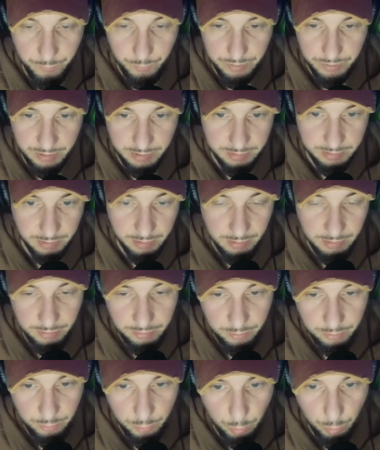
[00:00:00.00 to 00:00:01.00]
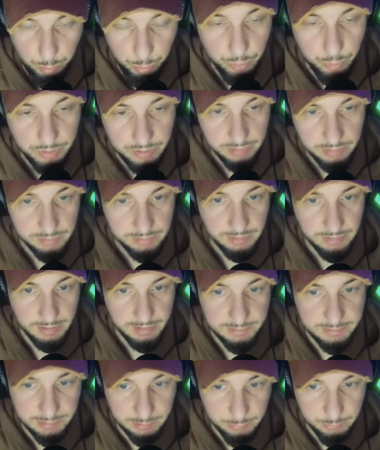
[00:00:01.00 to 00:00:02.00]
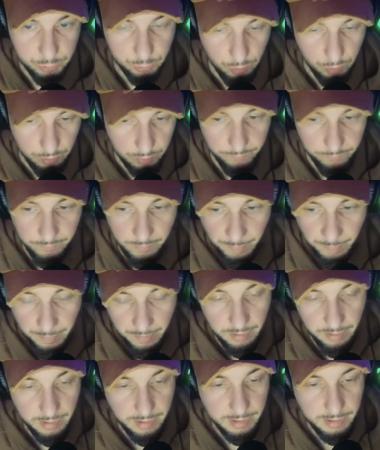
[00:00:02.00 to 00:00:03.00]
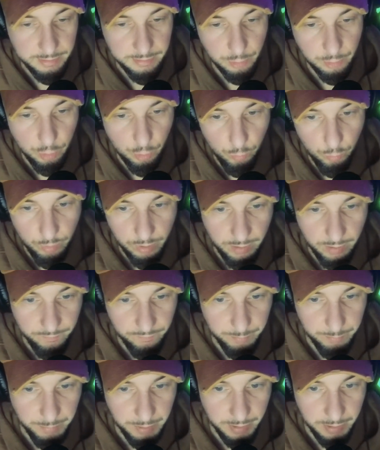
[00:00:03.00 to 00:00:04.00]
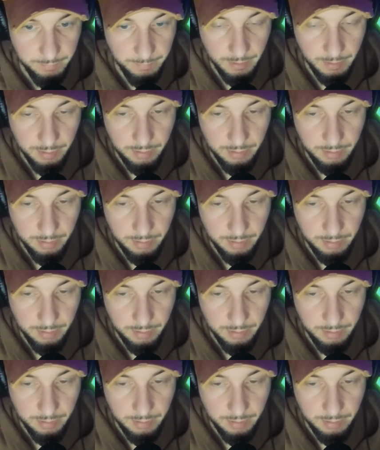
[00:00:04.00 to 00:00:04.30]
think, you know, Putin is like some sort of a Hitler or whatever, man,